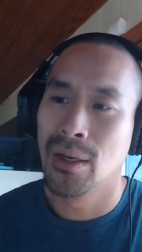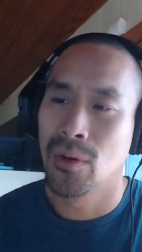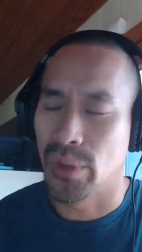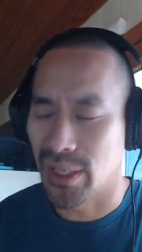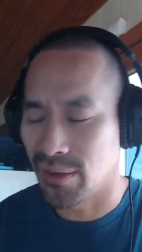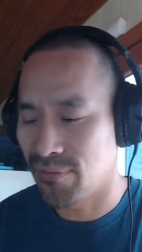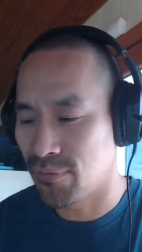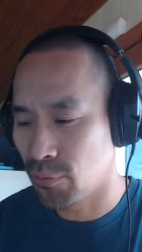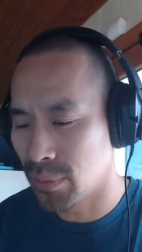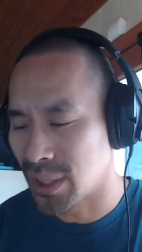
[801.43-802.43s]
we've
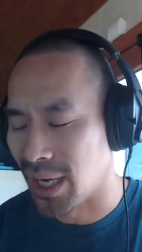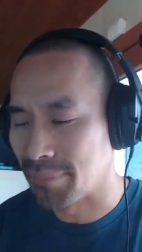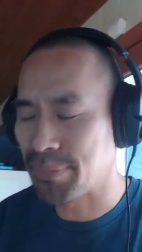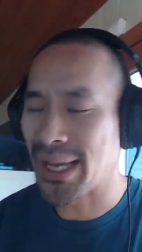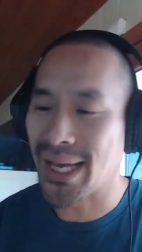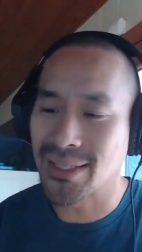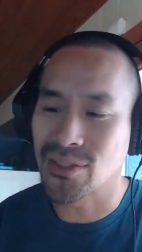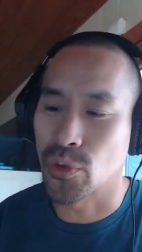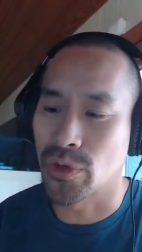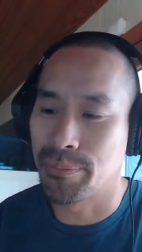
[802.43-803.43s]
gone past
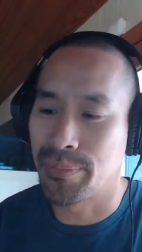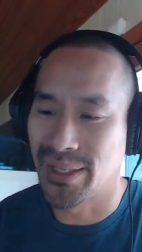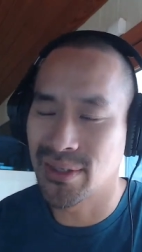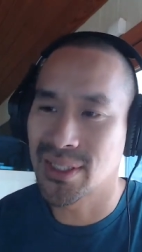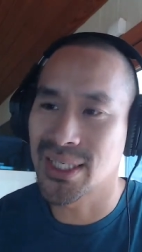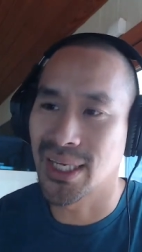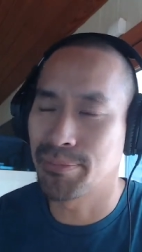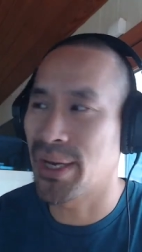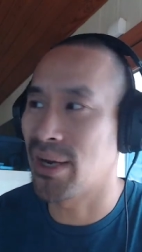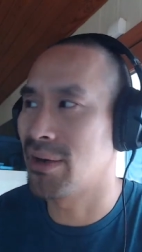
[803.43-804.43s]
sort of bit to cent
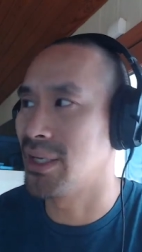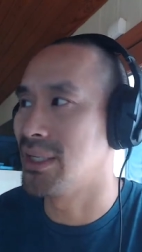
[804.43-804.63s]
parity.